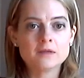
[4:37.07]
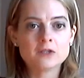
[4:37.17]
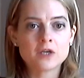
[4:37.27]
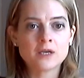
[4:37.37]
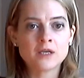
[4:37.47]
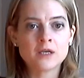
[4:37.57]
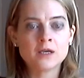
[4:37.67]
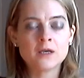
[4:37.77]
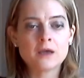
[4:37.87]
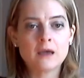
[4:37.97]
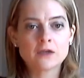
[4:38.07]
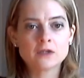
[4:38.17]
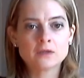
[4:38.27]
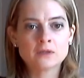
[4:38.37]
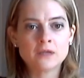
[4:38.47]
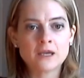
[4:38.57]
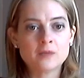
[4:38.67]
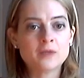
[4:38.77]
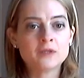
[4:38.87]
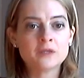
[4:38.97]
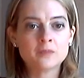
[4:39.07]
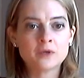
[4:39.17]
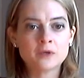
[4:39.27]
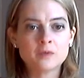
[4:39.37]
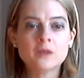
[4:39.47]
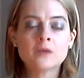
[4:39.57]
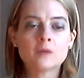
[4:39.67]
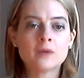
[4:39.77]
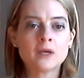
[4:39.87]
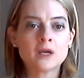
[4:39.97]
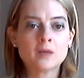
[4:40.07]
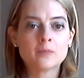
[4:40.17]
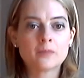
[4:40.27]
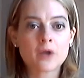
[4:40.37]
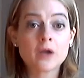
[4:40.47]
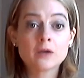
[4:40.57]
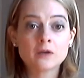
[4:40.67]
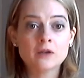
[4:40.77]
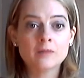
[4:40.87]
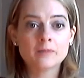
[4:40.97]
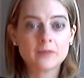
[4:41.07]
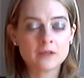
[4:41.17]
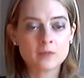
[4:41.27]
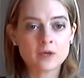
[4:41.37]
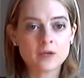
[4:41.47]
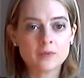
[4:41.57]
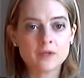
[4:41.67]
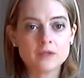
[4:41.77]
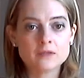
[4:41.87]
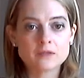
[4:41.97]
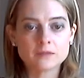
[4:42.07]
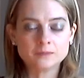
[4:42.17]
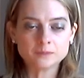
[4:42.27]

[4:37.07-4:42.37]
China actually had a building boom and they were buying up concrete in the marketplace.